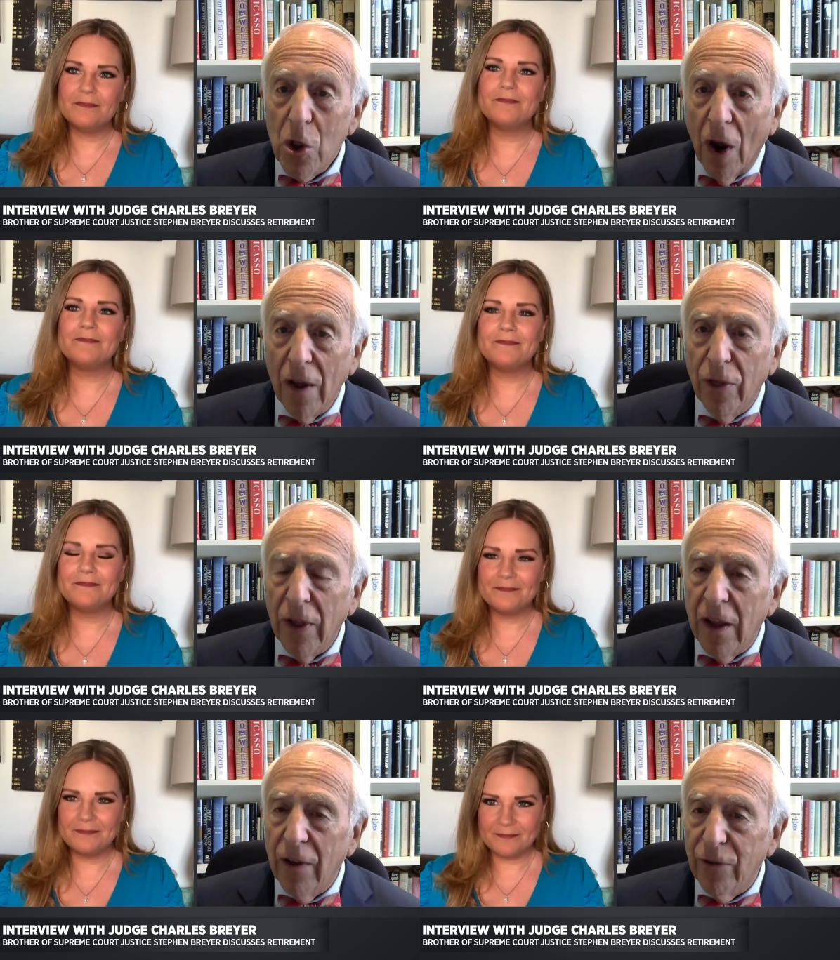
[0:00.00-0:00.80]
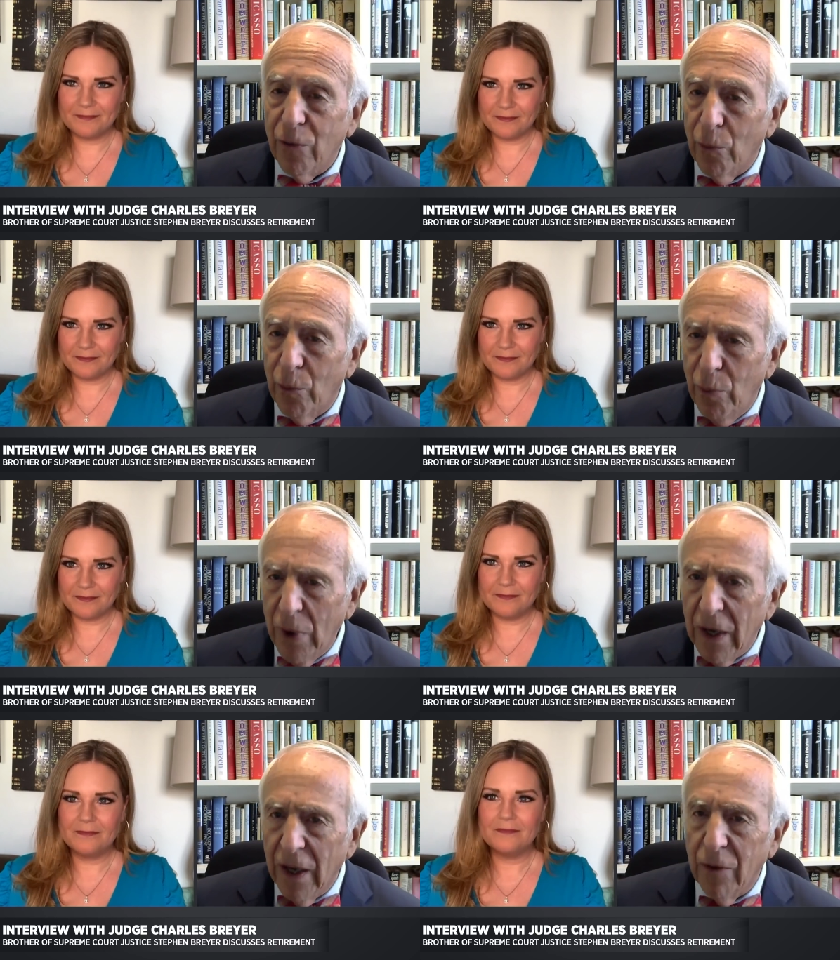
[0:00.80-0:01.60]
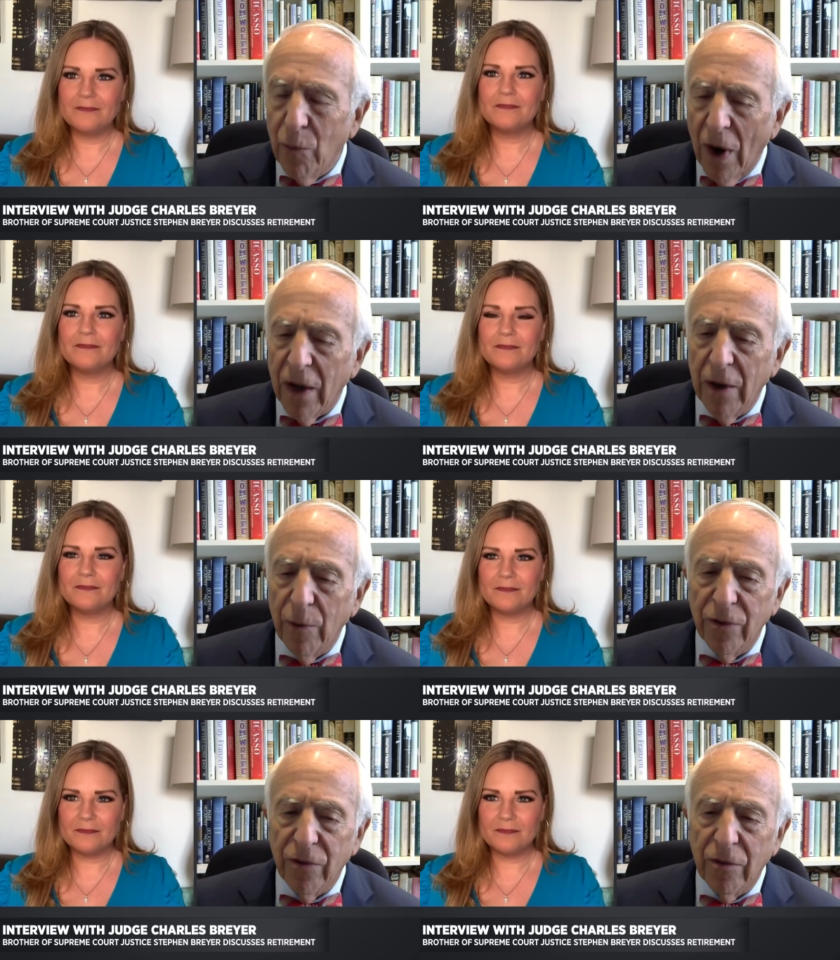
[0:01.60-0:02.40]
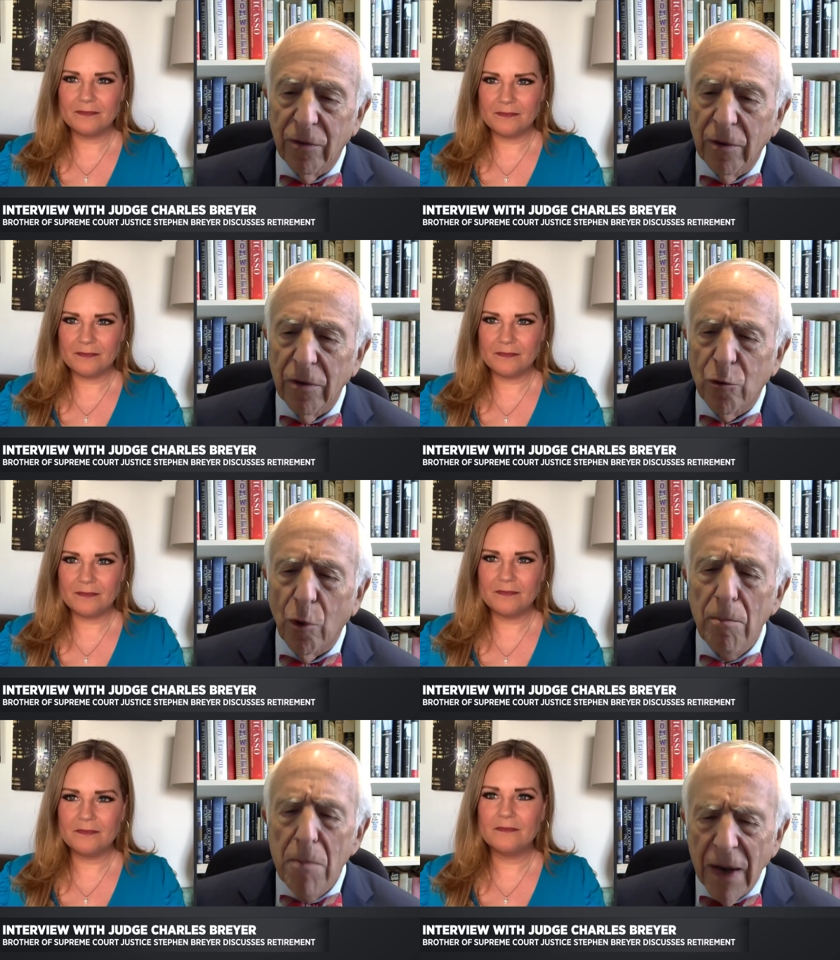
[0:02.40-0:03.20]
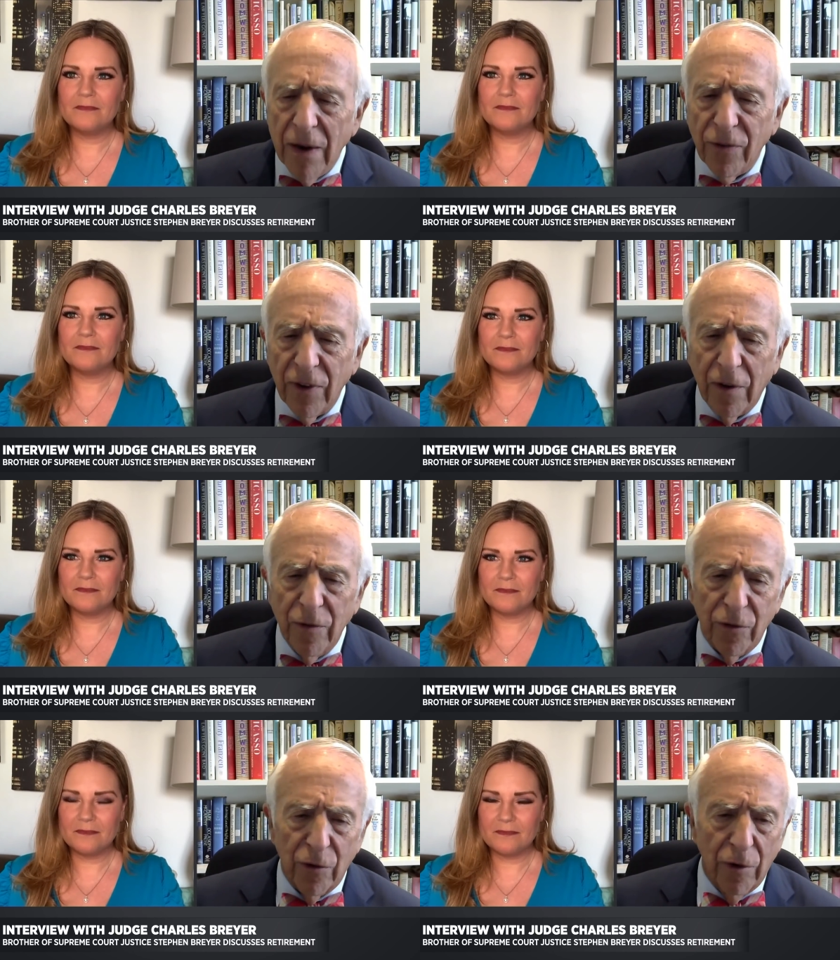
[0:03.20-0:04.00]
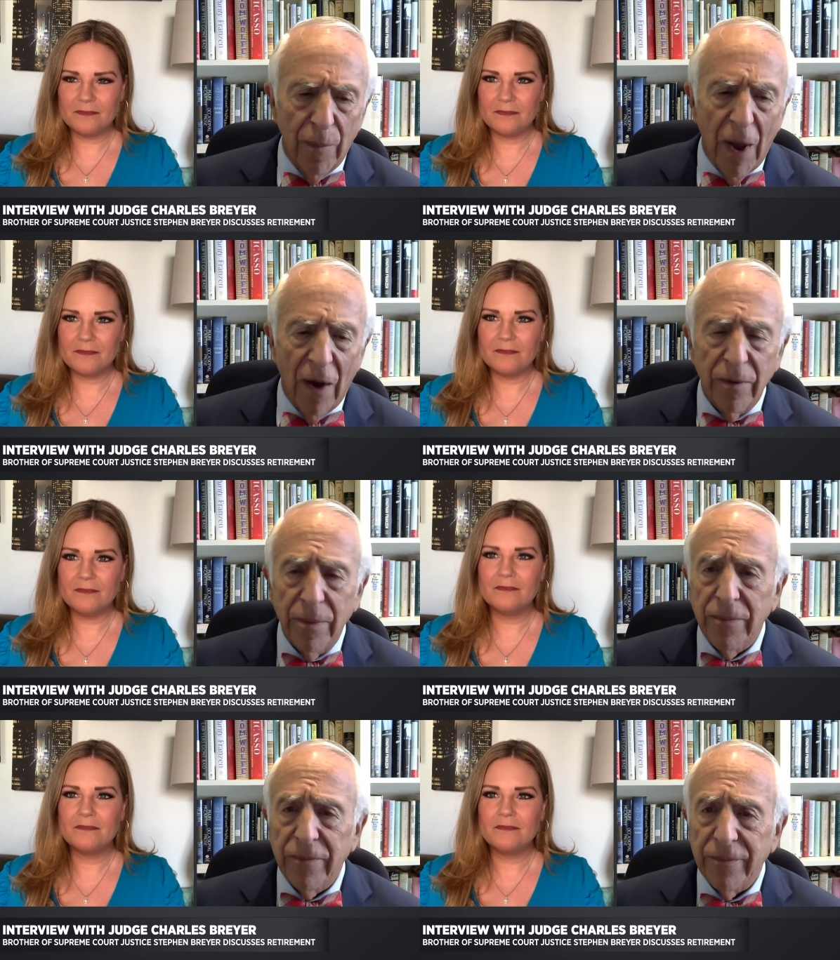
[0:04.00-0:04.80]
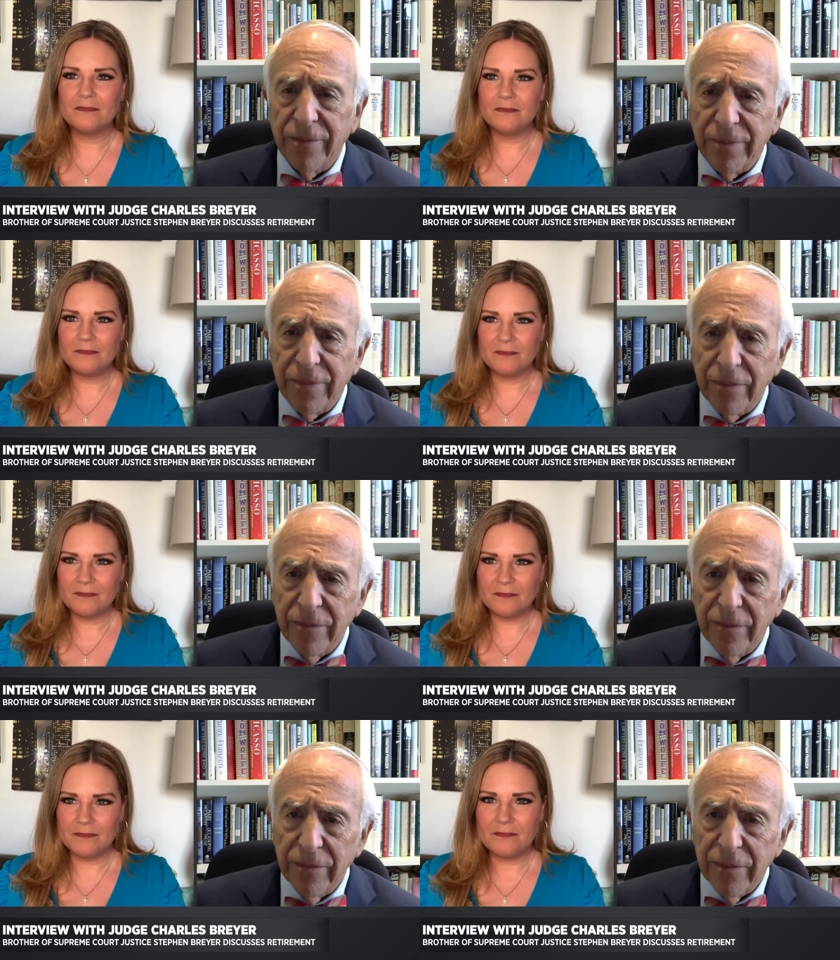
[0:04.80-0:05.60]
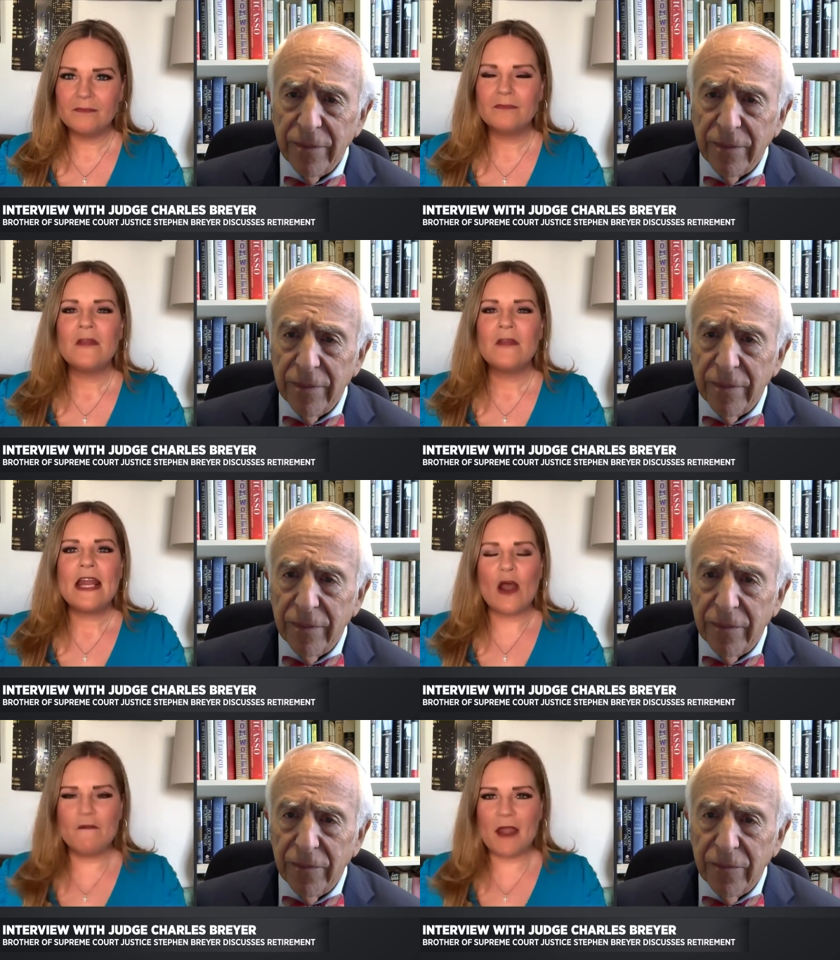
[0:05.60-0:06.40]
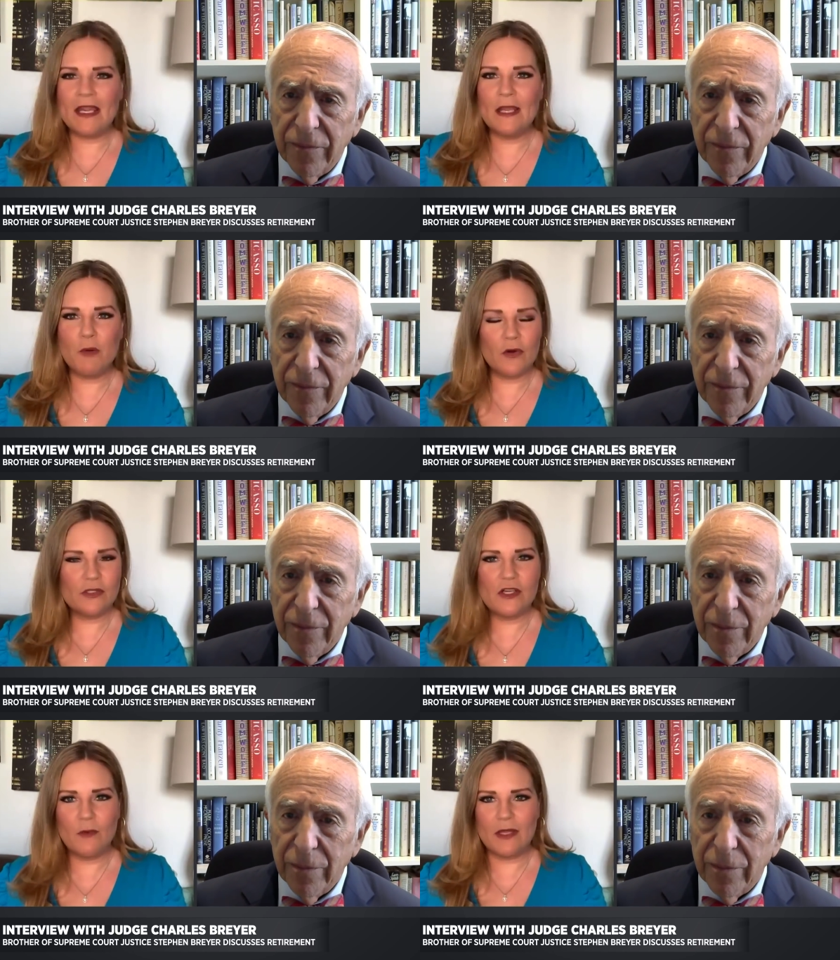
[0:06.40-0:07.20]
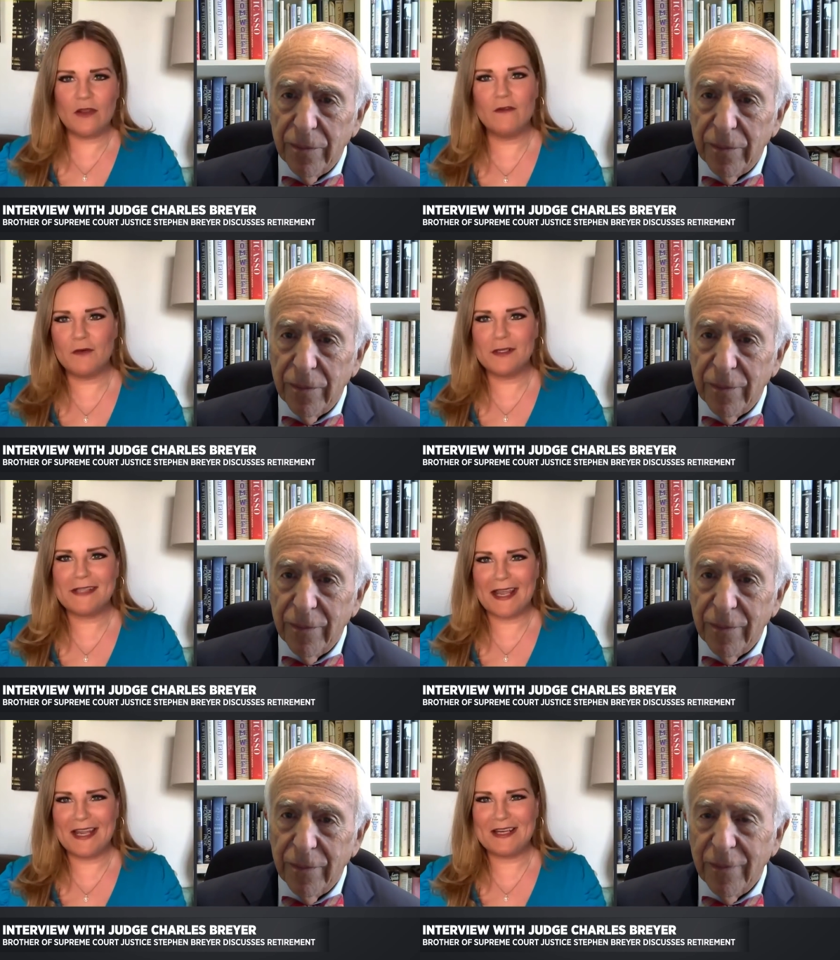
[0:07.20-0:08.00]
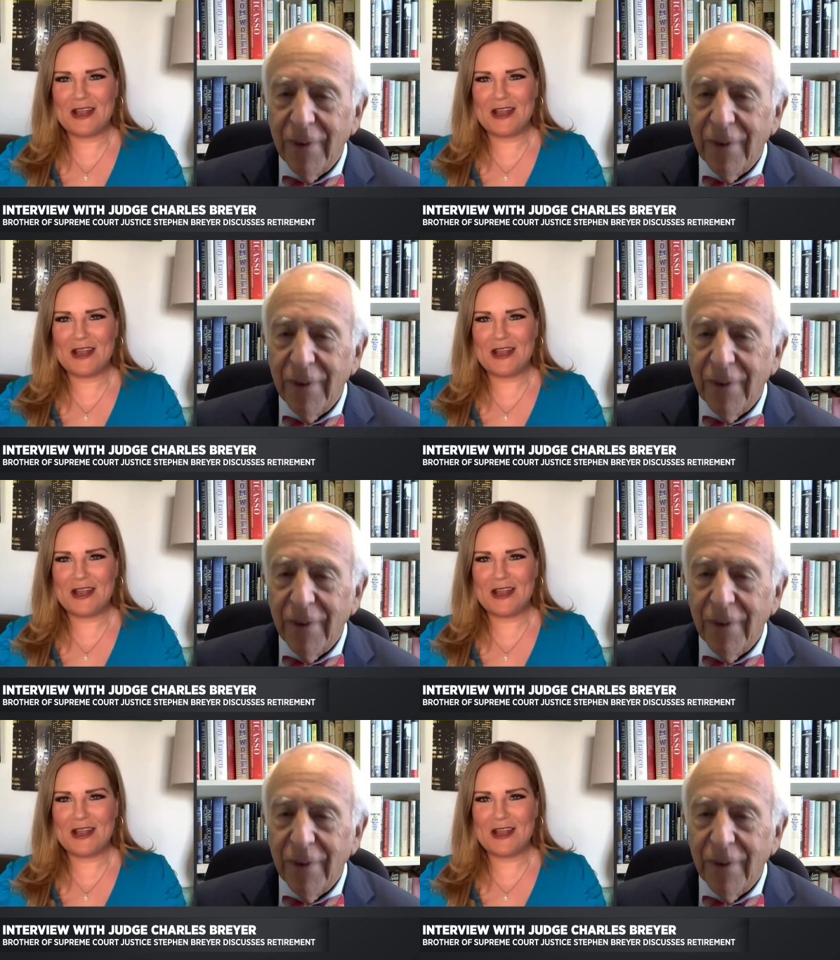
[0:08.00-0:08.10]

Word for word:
Speaker 1: I think is really what he was tremendously concerned about.
Speaker 2: Now, if I can get personal with you for a second, can you